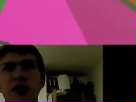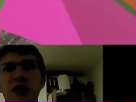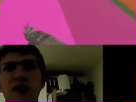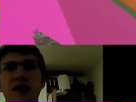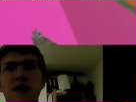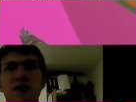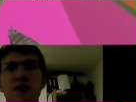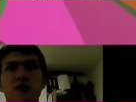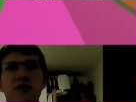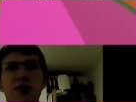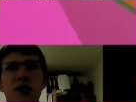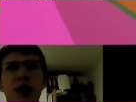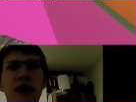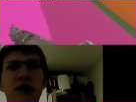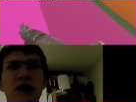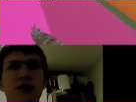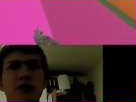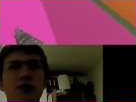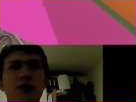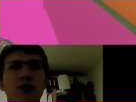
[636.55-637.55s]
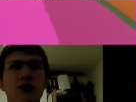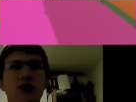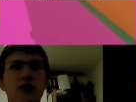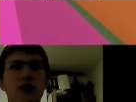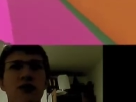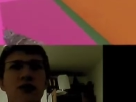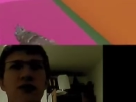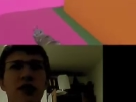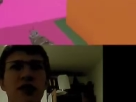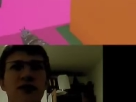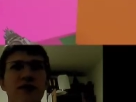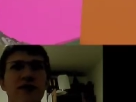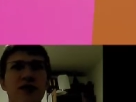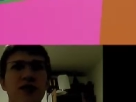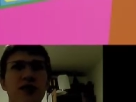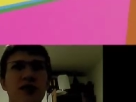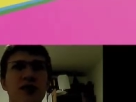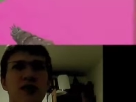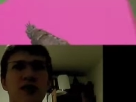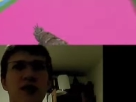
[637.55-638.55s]
a second way to
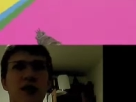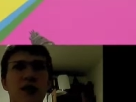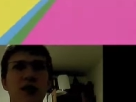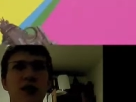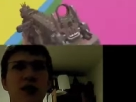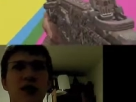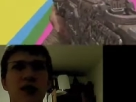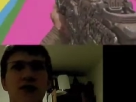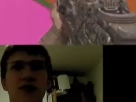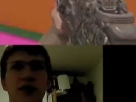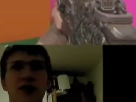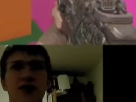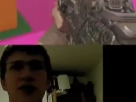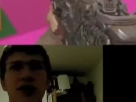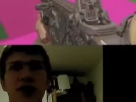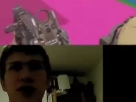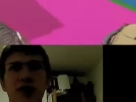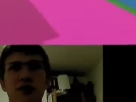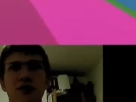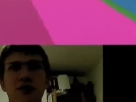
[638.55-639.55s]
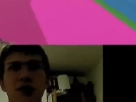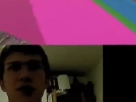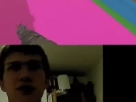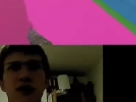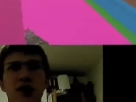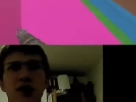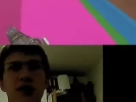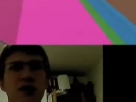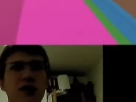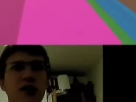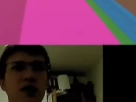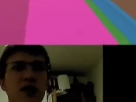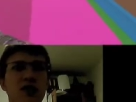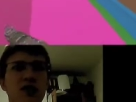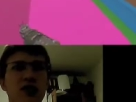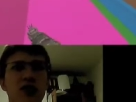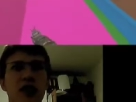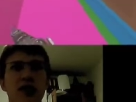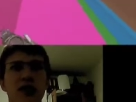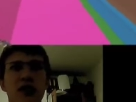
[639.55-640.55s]
revive us. I mean, that we have a second way to get a
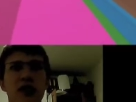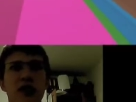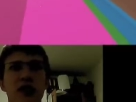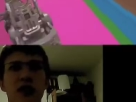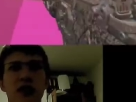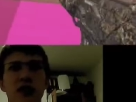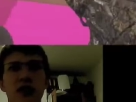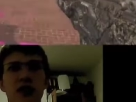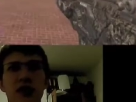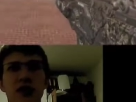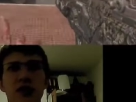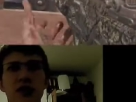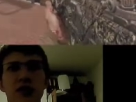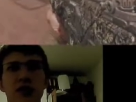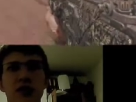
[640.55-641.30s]
second chance. I like that